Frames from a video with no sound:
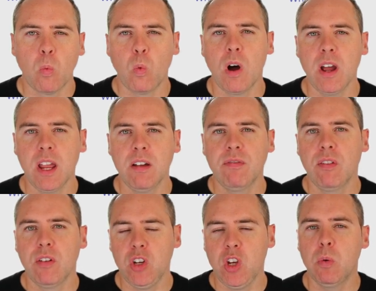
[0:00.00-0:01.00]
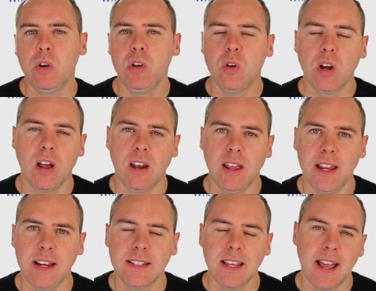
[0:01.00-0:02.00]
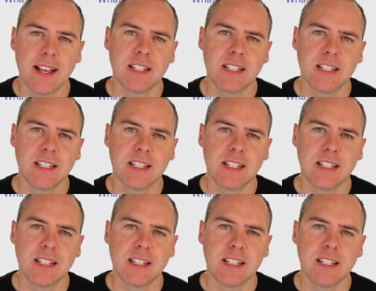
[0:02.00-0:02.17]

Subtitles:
but what if you or your colleagues